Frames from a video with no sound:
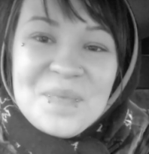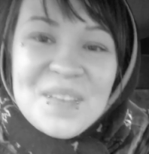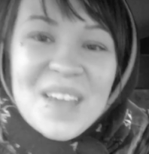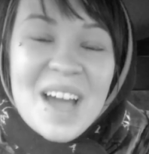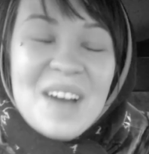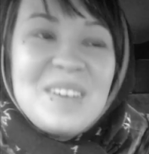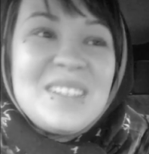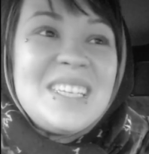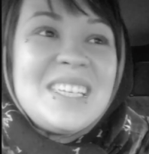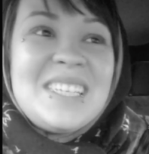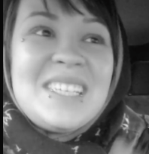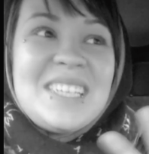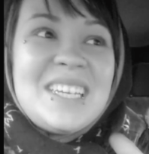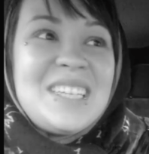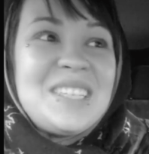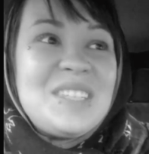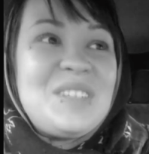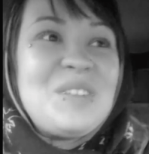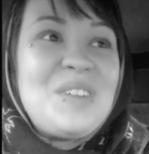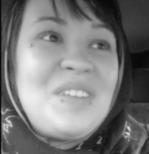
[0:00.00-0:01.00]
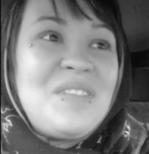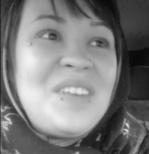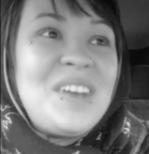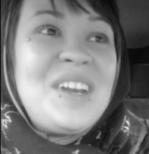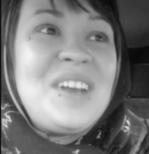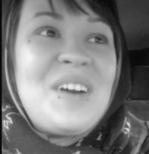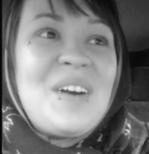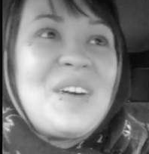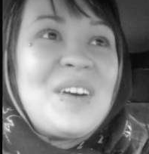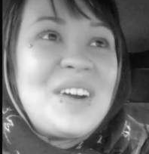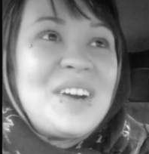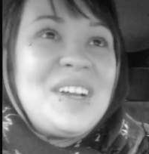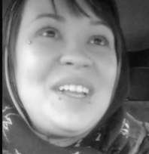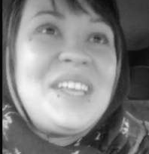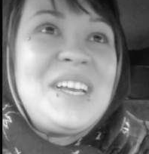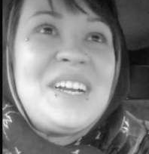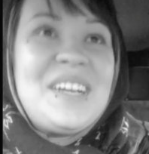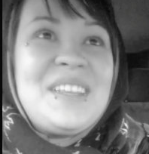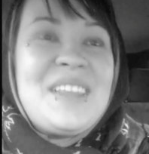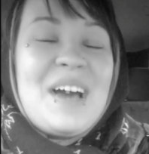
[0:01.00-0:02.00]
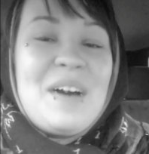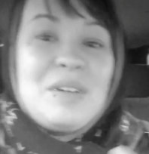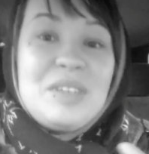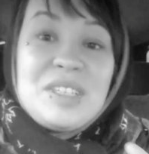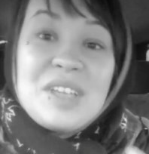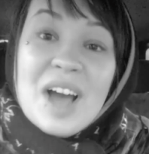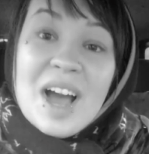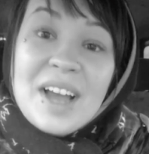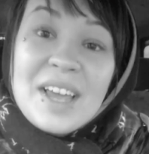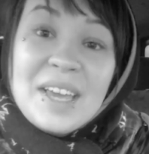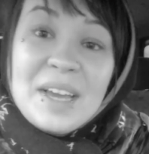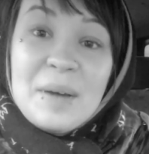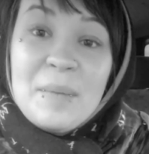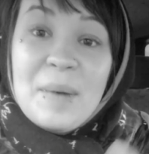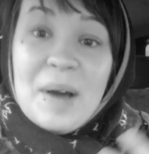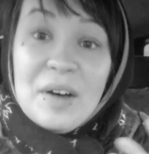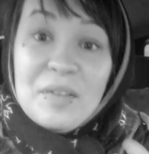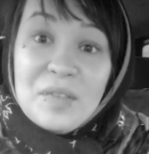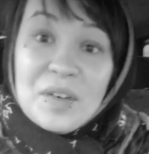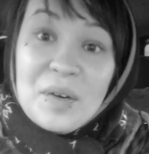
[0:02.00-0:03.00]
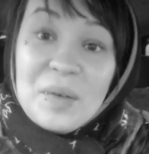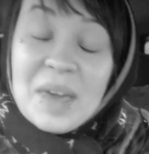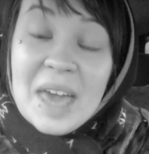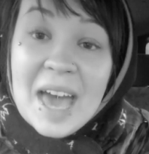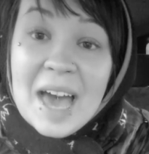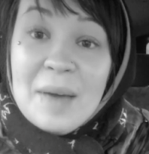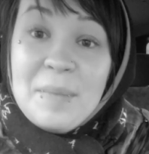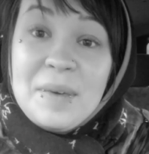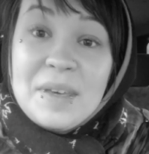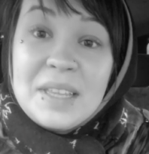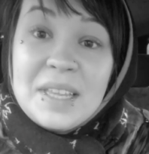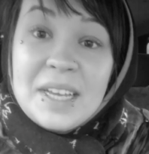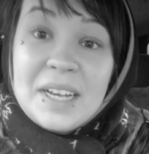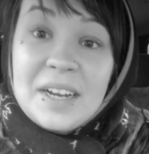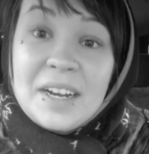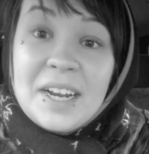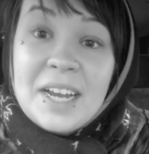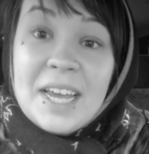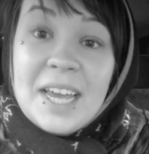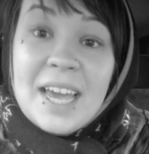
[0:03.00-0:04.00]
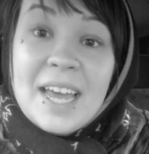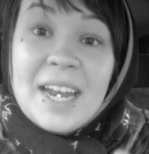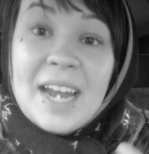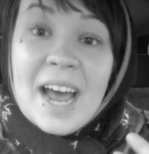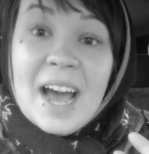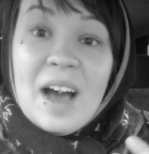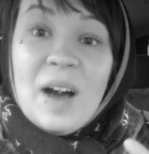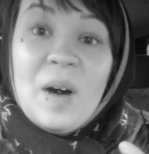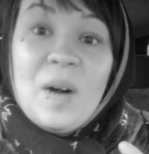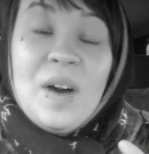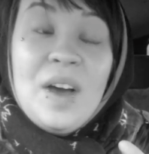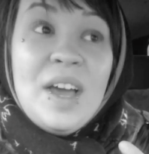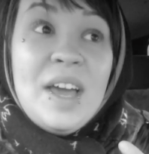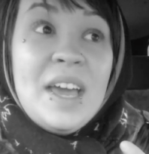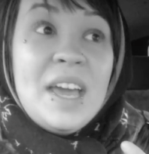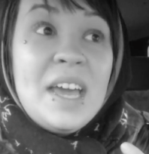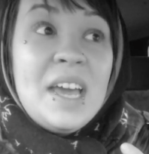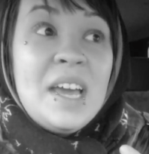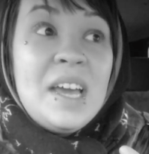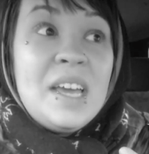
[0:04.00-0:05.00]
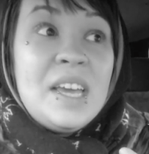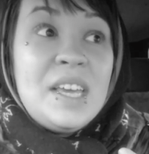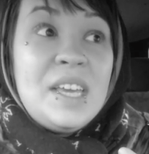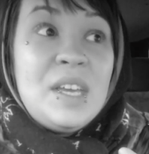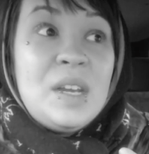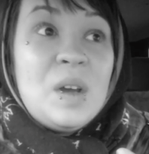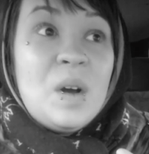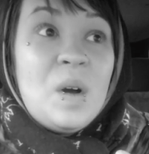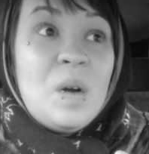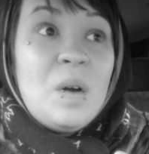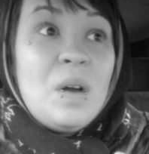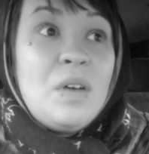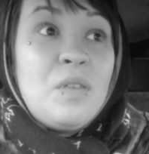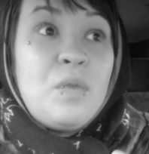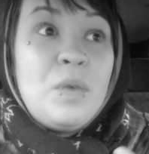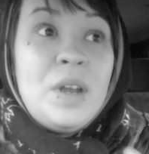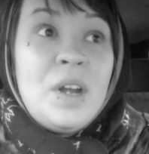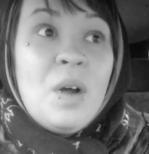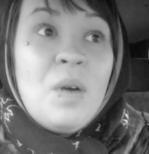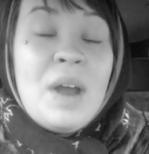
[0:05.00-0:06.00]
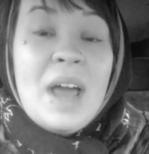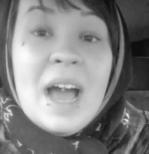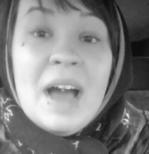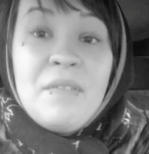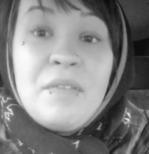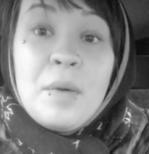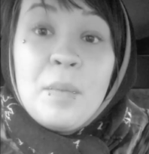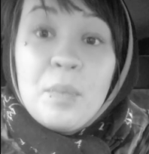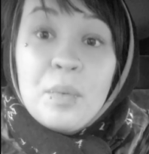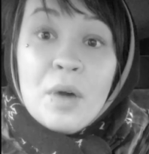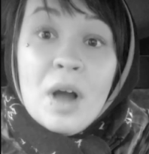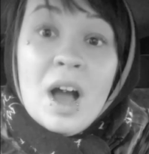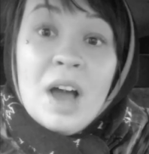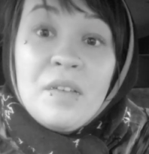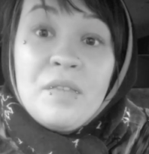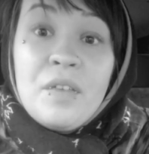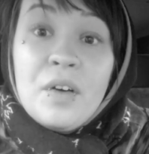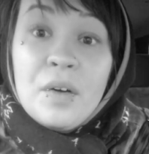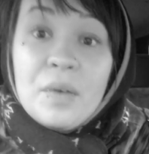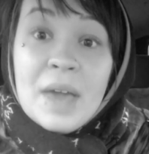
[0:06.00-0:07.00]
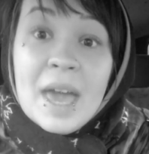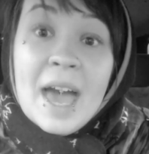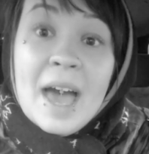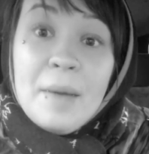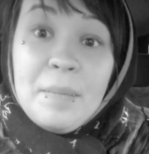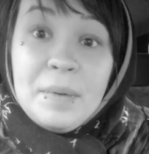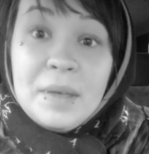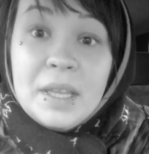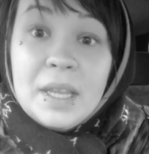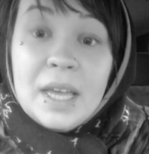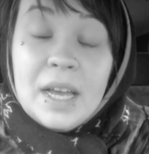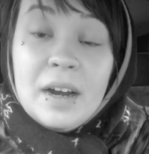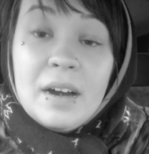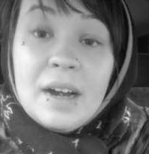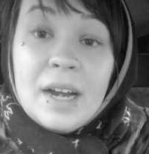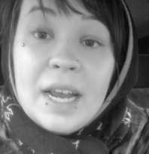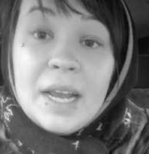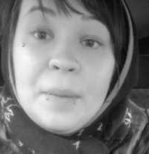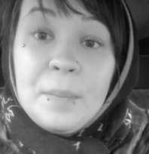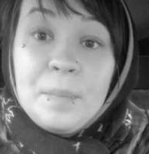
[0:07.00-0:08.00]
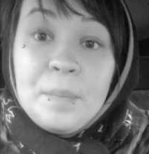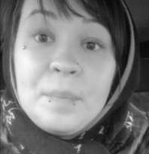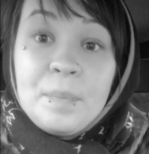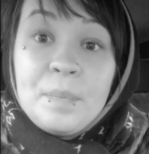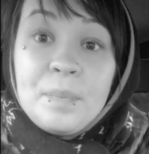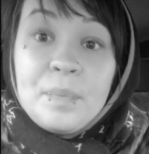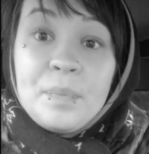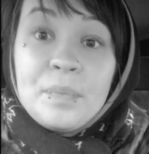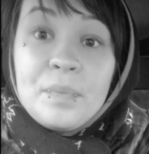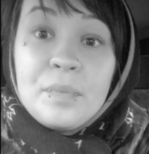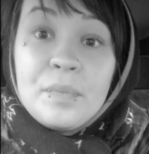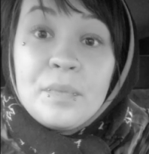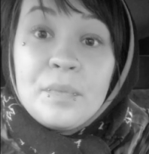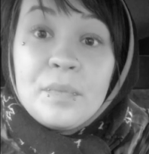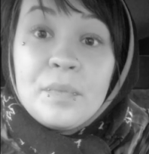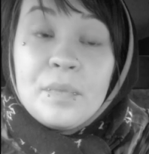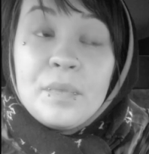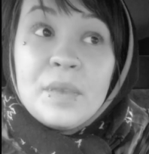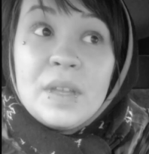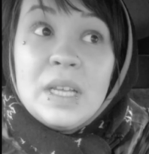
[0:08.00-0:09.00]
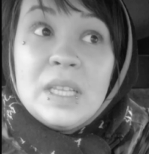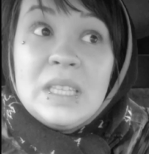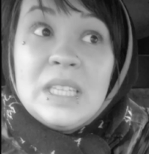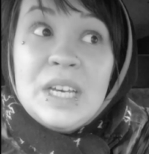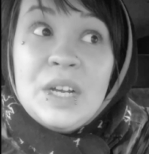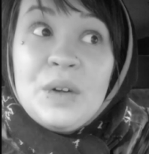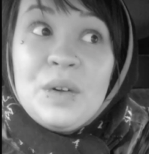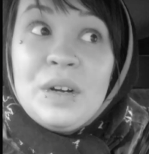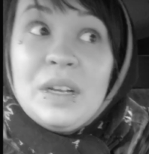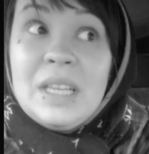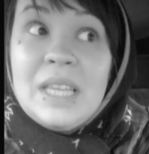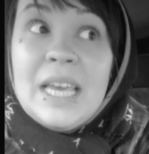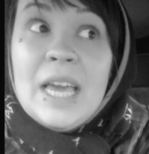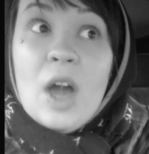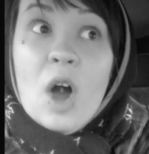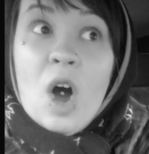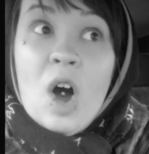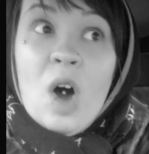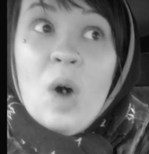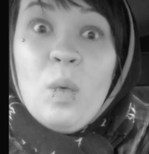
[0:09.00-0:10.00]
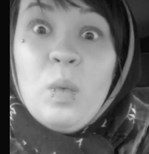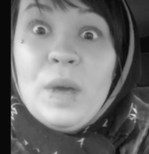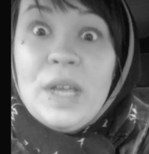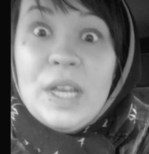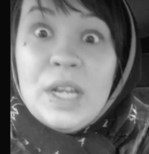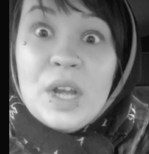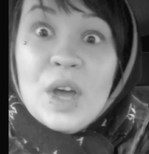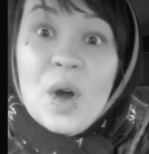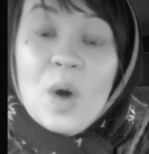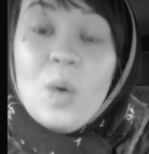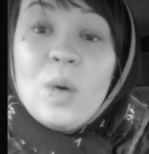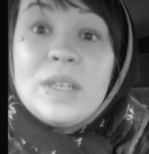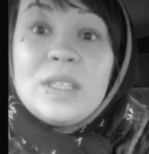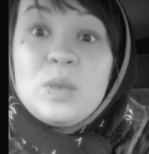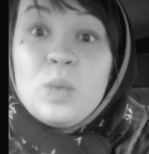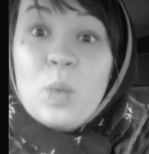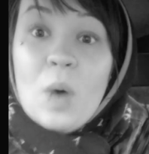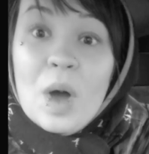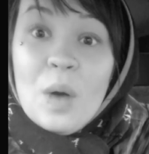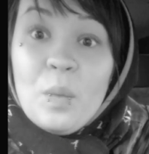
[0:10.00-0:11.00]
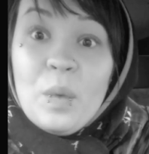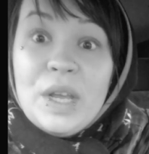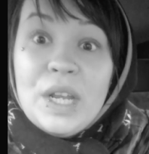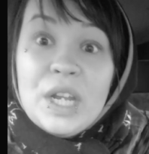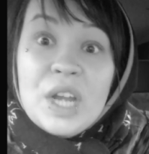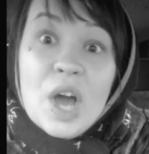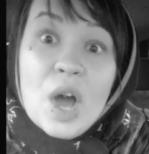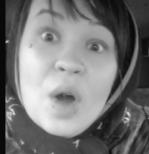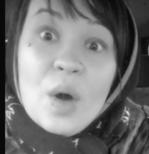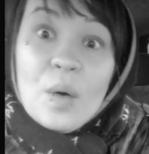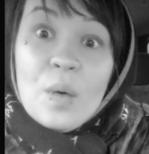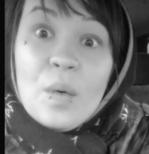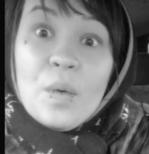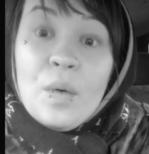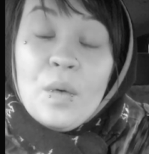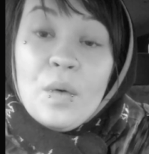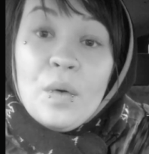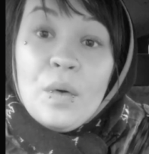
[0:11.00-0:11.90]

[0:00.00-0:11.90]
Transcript: I was listening to a video earlier that was talking about vocabulary and how, you know, if we don't have a broad vocabulary, literally all we know is what we know.